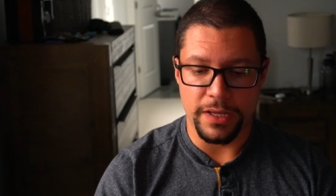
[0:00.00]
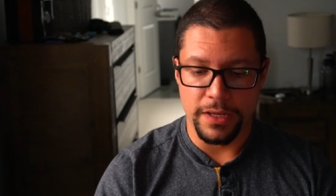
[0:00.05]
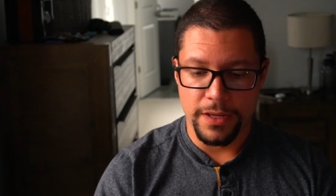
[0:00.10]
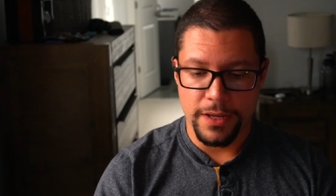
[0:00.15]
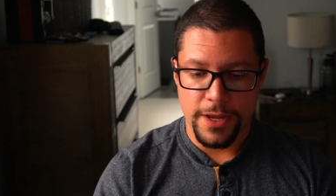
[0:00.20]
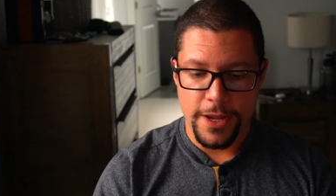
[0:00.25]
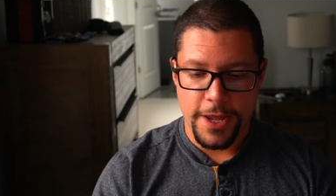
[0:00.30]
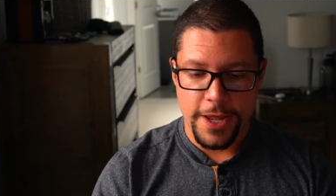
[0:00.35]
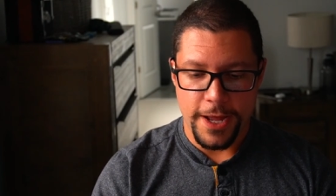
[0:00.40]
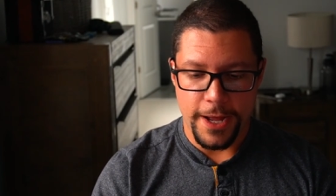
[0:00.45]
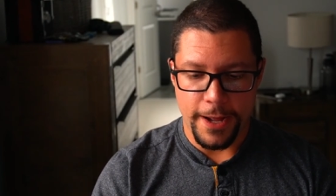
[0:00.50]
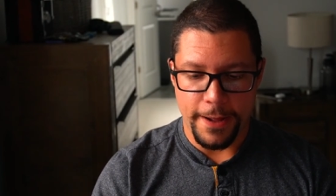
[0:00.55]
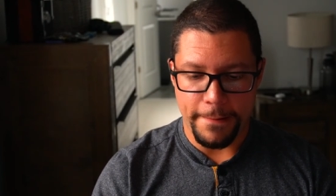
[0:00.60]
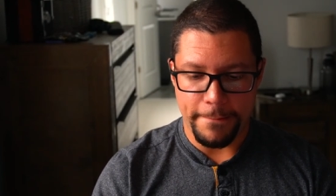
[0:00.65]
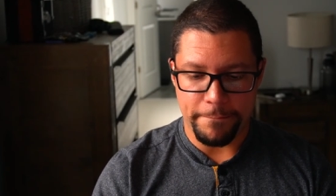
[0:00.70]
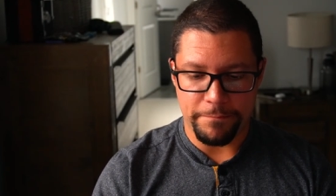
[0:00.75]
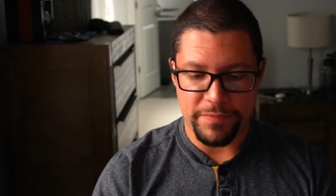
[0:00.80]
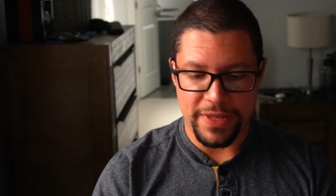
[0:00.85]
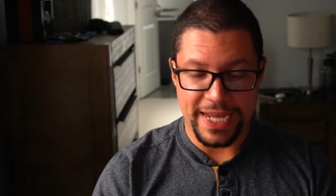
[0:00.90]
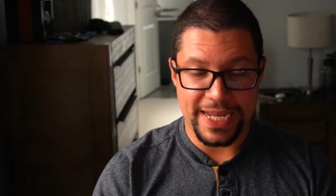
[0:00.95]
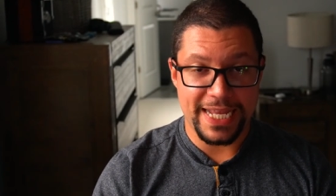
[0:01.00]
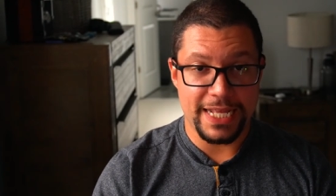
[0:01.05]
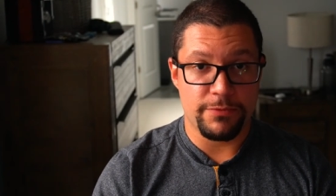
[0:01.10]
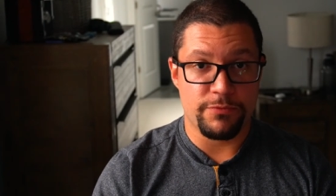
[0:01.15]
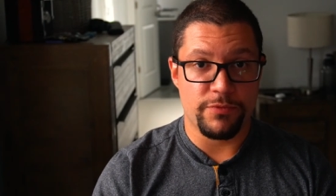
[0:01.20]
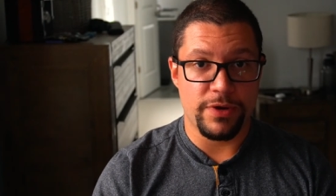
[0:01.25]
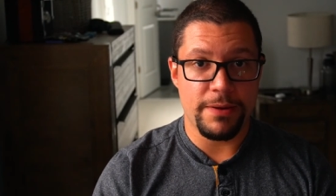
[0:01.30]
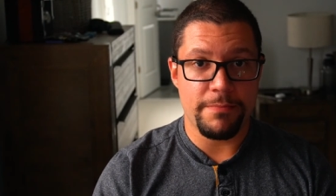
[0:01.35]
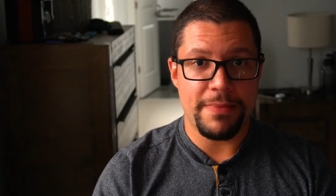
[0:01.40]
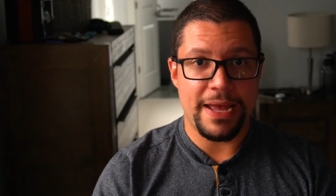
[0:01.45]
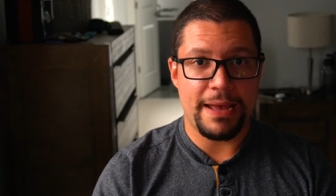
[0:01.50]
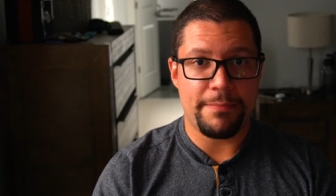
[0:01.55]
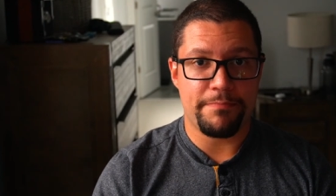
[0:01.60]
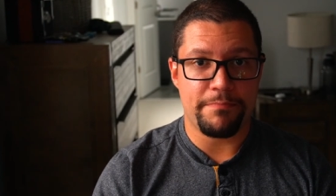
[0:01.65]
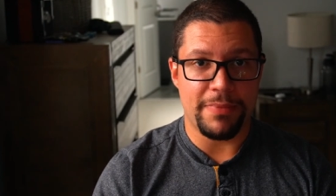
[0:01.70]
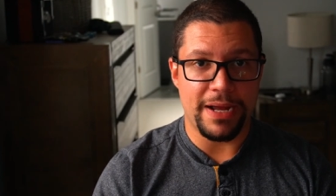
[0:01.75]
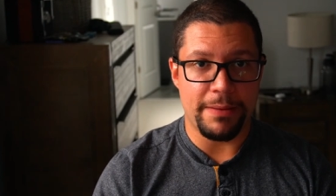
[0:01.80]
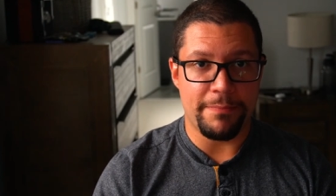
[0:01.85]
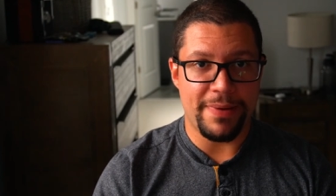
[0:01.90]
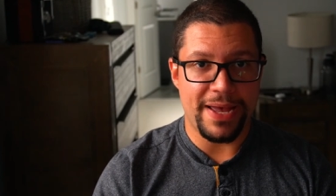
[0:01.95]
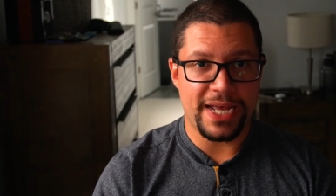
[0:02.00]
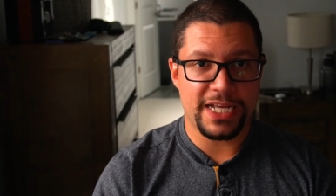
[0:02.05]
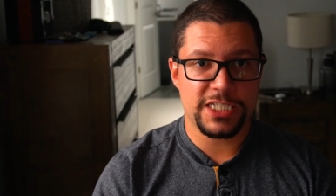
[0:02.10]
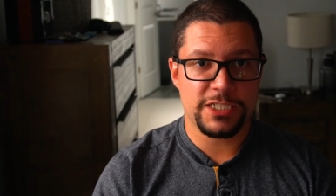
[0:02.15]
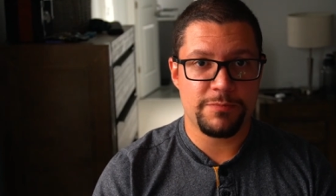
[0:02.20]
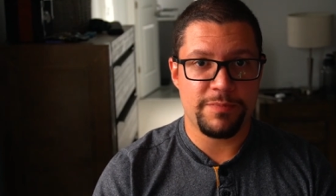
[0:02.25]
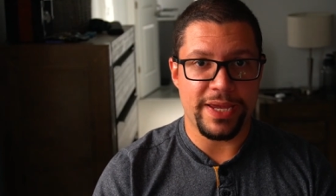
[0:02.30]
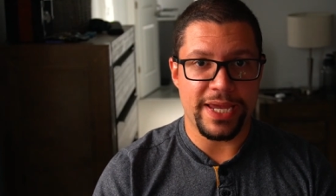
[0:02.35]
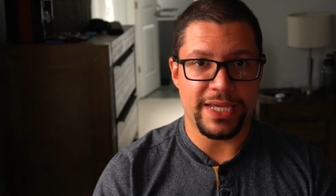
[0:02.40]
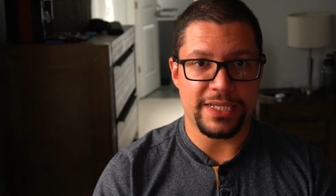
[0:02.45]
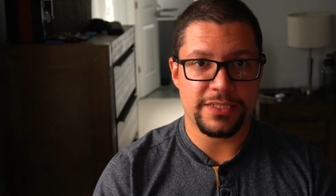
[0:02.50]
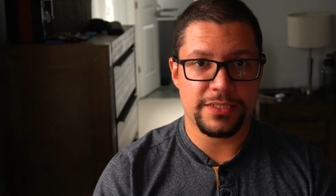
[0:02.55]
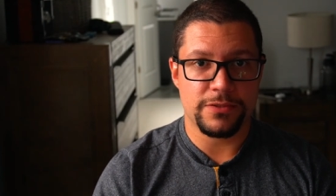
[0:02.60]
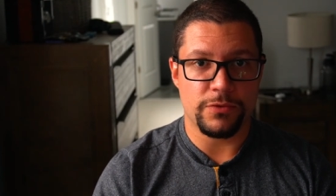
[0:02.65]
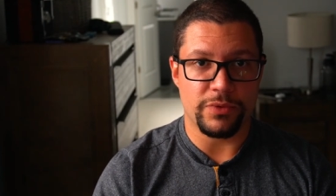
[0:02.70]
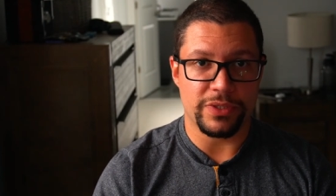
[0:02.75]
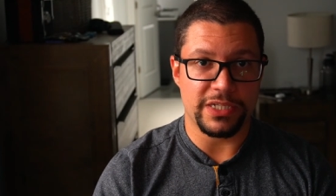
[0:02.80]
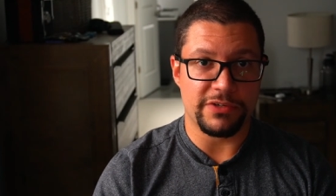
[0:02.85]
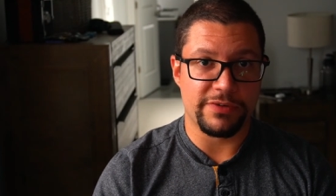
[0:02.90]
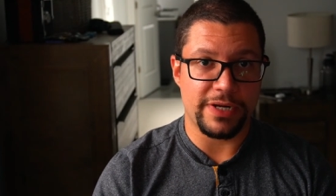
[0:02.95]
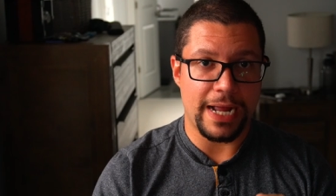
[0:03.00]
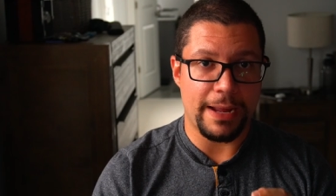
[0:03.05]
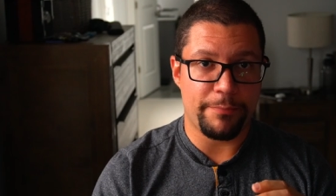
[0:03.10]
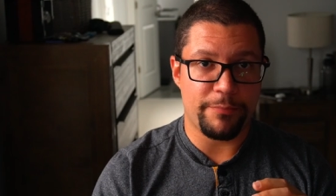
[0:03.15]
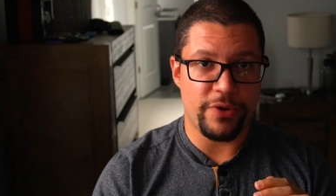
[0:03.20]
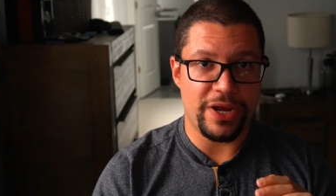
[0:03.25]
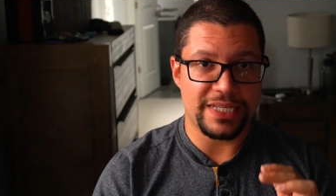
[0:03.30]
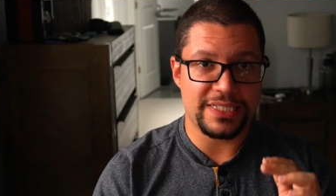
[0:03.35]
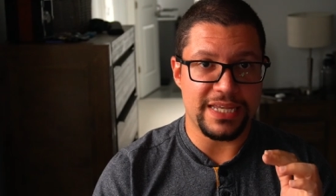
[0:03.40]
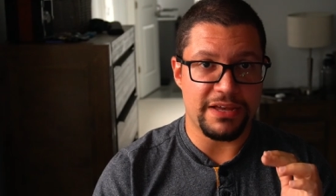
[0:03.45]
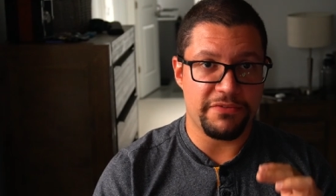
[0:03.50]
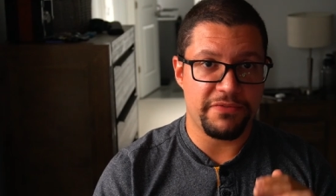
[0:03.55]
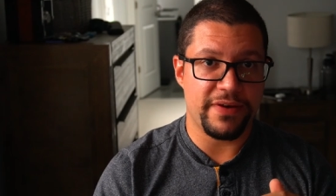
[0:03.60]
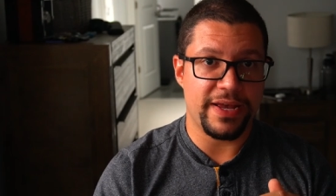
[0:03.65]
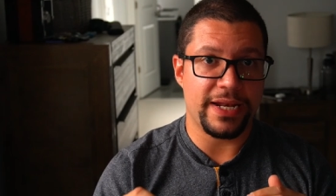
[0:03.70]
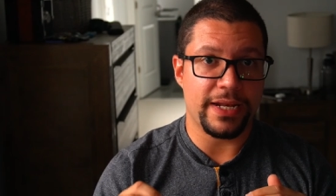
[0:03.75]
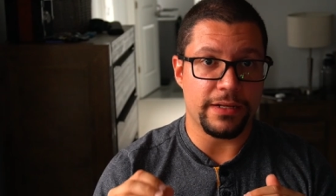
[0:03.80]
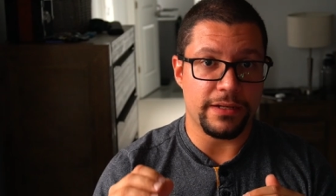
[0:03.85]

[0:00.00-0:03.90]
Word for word: um, I can remap my backspace whenever I press Fn and,